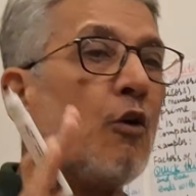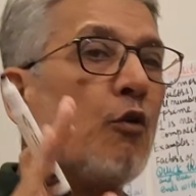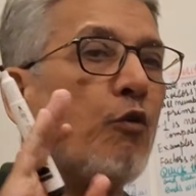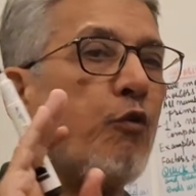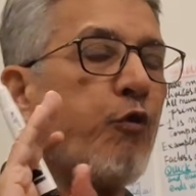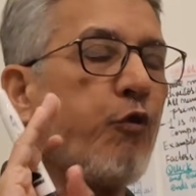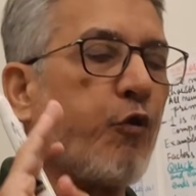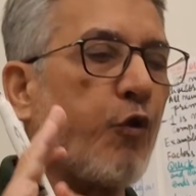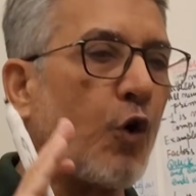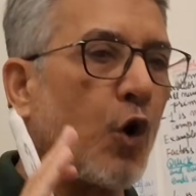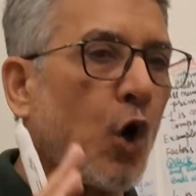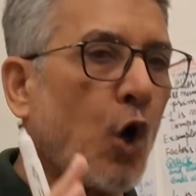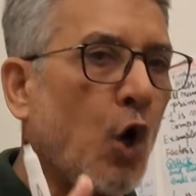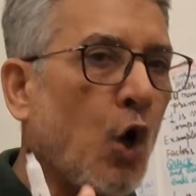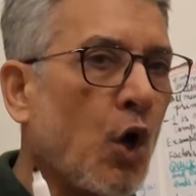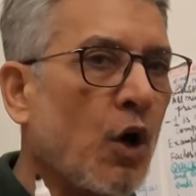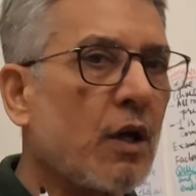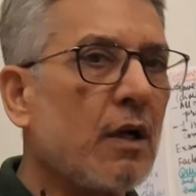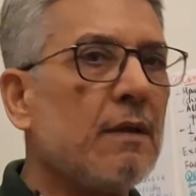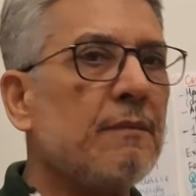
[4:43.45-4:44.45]

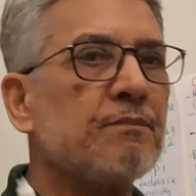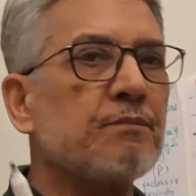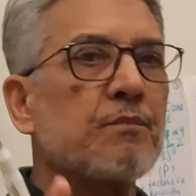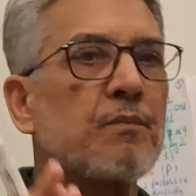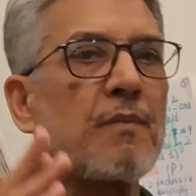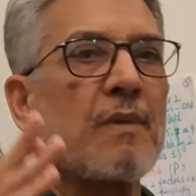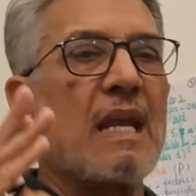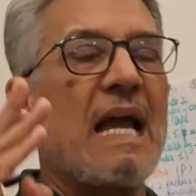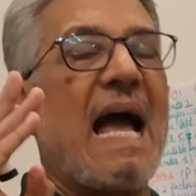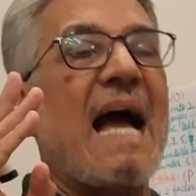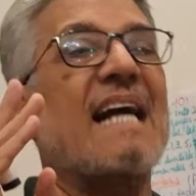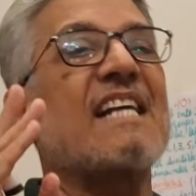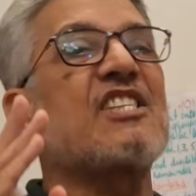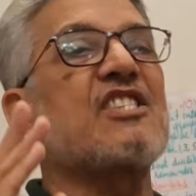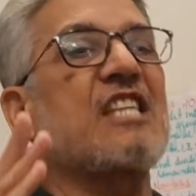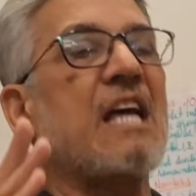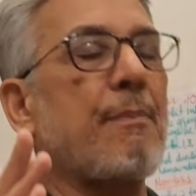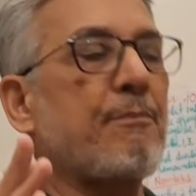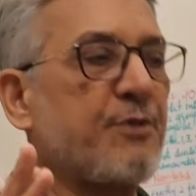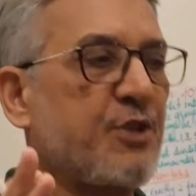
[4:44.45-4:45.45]
4
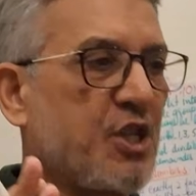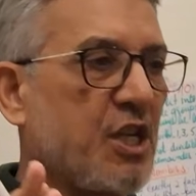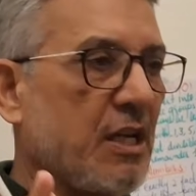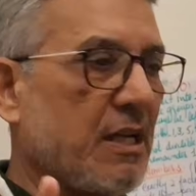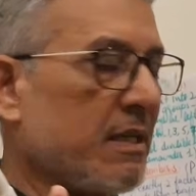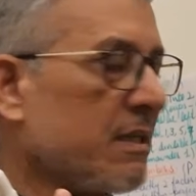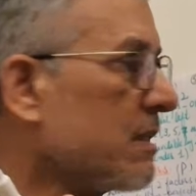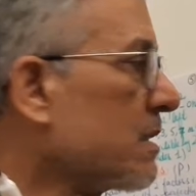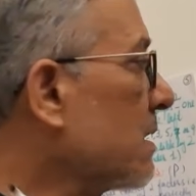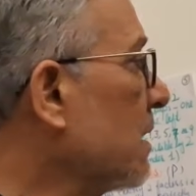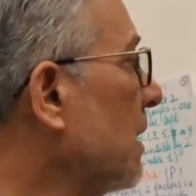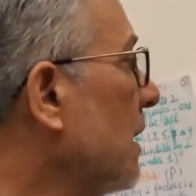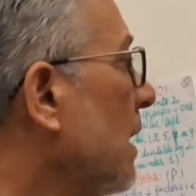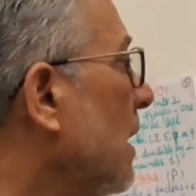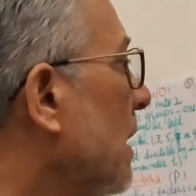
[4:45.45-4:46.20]
exceptions,